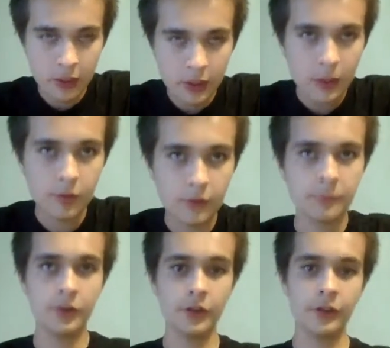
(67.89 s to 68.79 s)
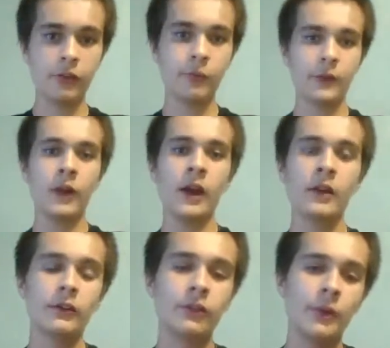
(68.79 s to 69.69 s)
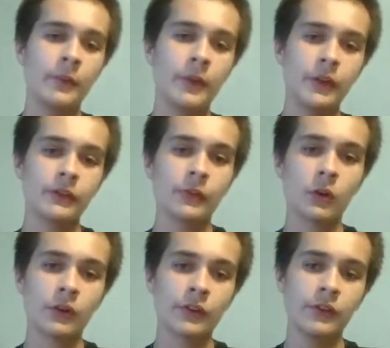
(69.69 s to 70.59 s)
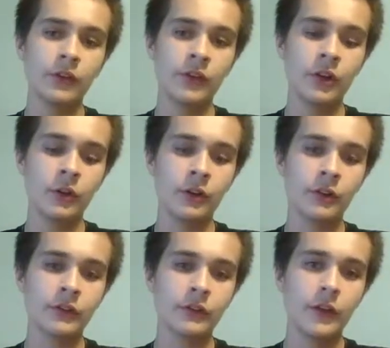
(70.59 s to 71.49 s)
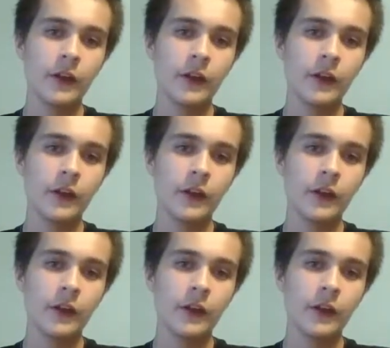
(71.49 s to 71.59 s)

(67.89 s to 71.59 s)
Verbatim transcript: I'm going to put it through my router to my PS4 because you haven't noticed